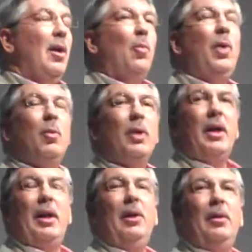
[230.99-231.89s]
We were
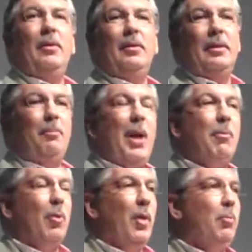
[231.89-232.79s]
getting
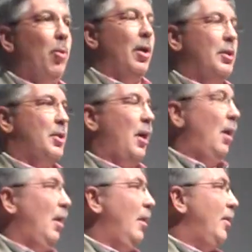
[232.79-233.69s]
paper reports
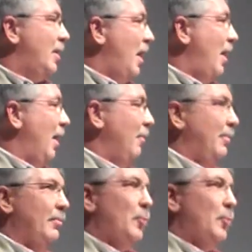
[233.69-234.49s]
all the time.